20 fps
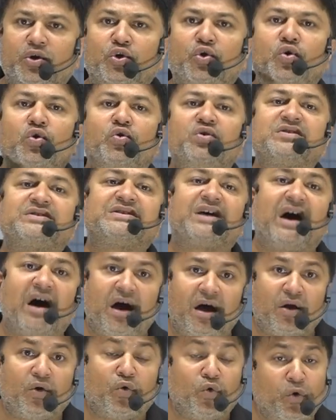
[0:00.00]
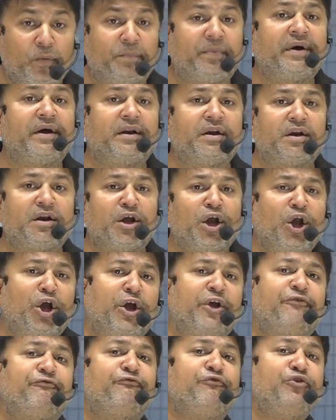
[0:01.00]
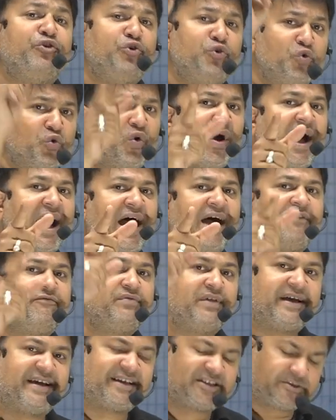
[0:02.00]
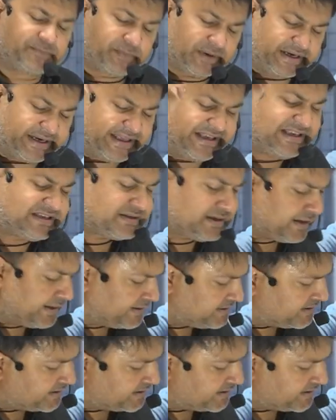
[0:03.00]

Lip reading: doors are open if you have the expertise and the